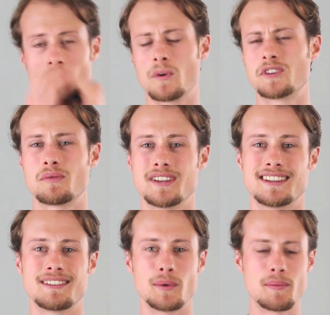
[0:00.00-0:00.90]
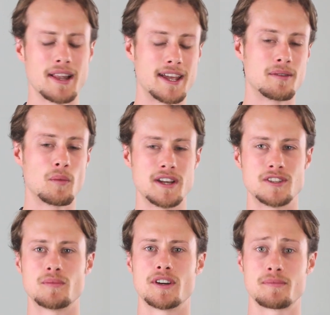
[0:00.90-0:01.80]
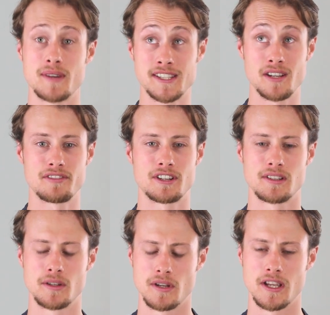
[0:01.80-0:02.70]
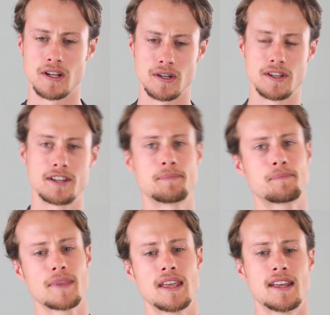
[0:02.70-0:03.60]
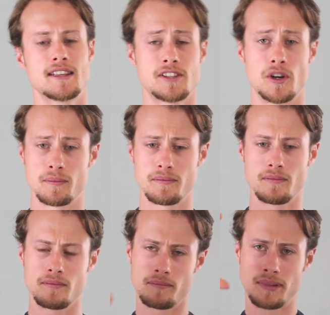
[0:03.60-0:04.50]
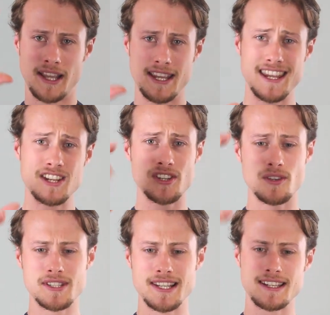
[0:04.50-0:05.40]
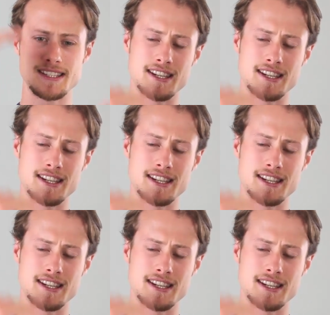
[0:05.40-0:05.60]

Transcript: which we play way too much, myself included. So play each of those licks